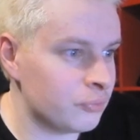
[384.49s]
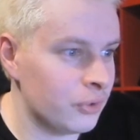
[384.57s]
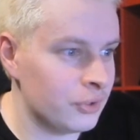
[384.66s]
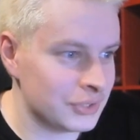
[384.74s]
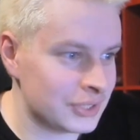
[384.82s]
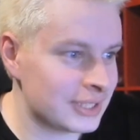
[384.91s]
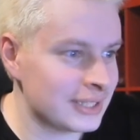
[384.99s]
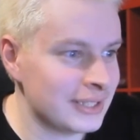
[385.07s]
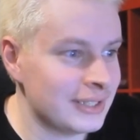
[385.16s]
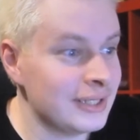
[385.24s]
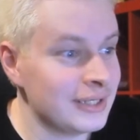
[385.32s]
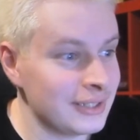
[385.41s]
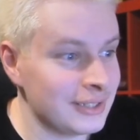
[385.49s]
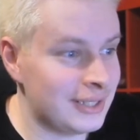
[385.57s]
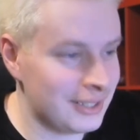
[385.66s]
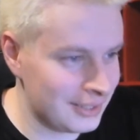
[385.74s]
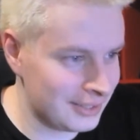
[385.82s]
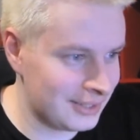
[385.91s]
worse.
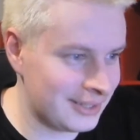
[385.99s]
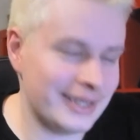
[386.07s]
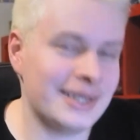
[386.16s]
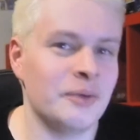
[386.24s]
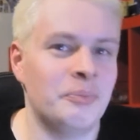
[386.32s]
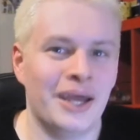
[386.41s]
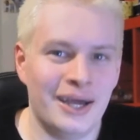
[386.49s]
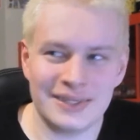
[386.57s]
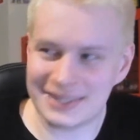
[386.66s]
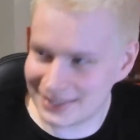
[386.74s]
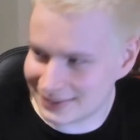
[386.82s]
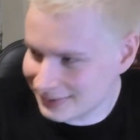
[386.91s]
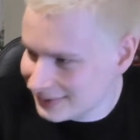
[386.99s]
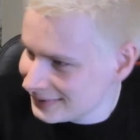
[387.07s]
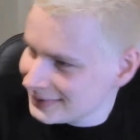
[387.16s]
Giga Bowser.